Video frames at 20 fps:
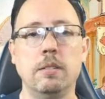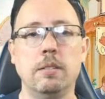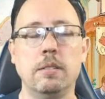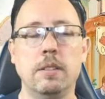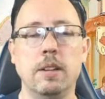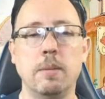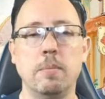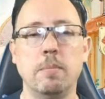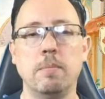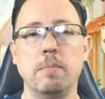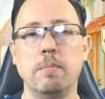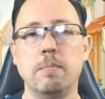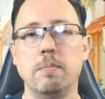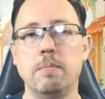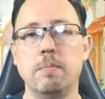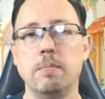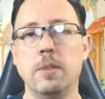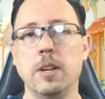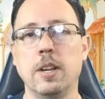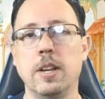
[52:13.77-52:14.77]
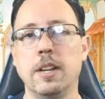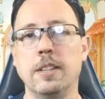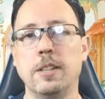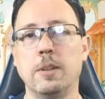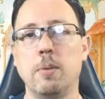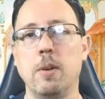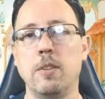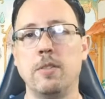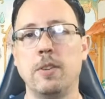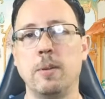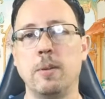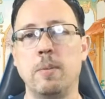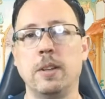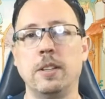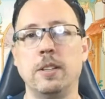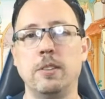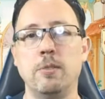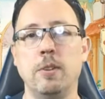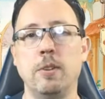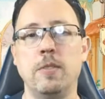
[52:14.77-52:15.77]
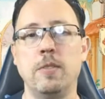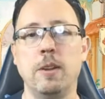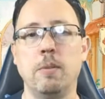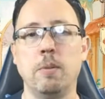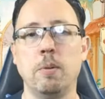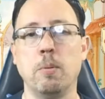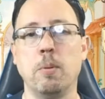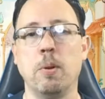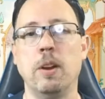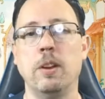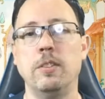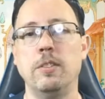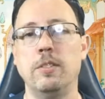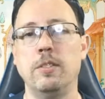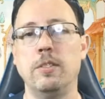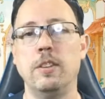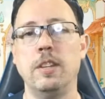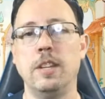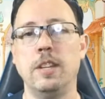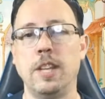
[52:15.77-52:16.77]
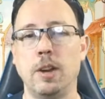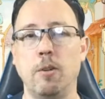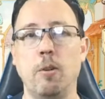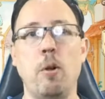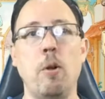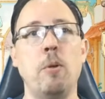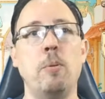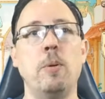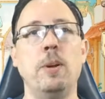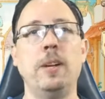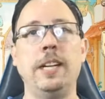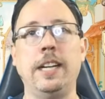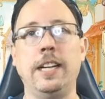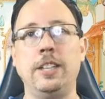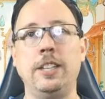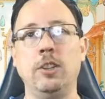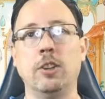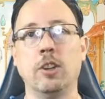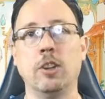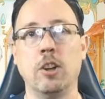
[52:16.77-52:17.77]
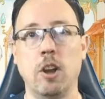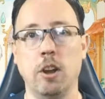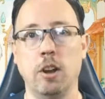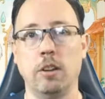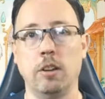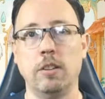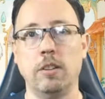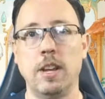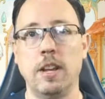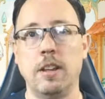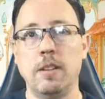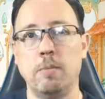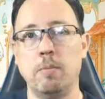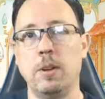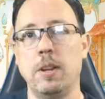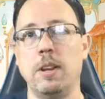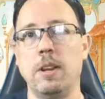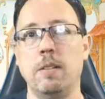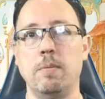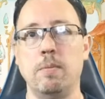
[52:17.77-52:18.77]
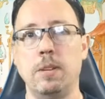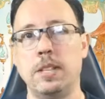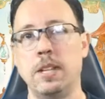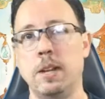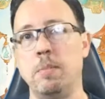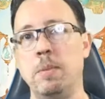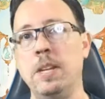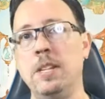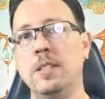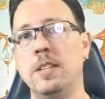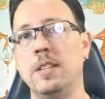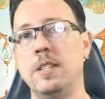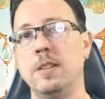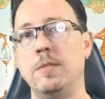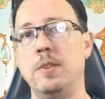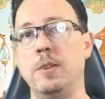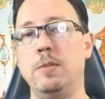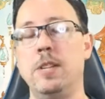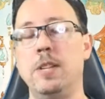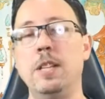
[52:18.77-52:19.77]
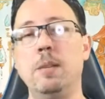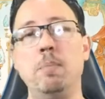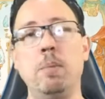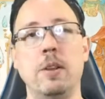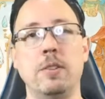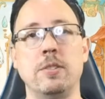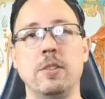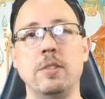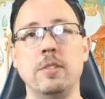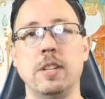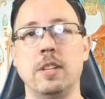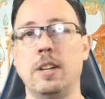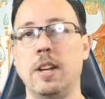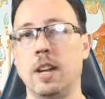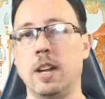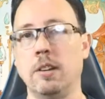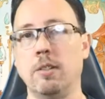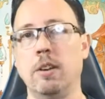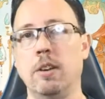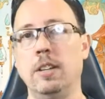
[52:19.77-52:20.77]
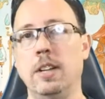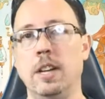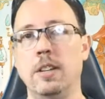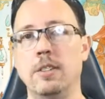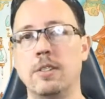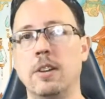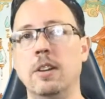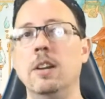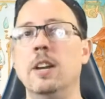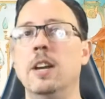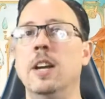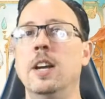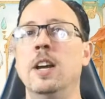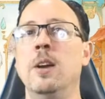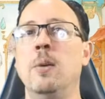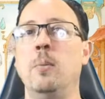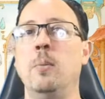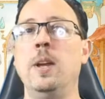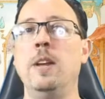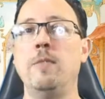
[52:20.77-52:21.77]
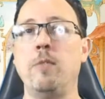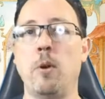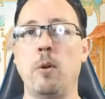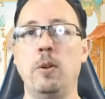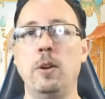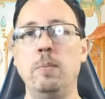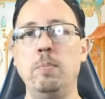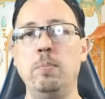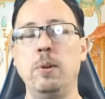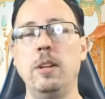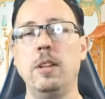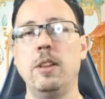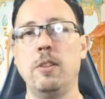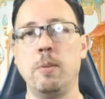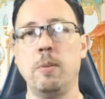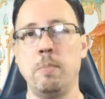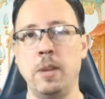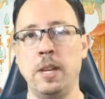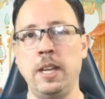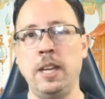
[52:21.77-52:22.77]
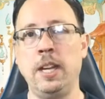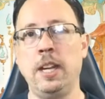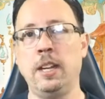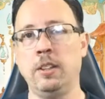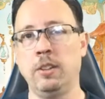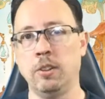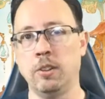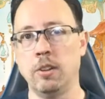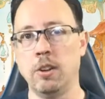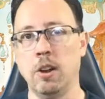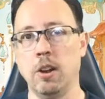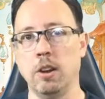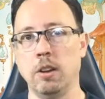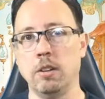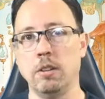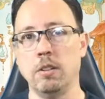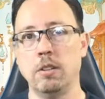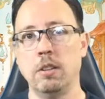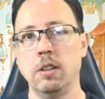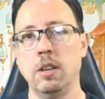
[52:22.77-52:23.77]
yep. Looking at the question about the trivia rewards, they're already in your cart. Now, what that means is if you did the puzzles and you got a correct answer, we have already put the mini in your cart.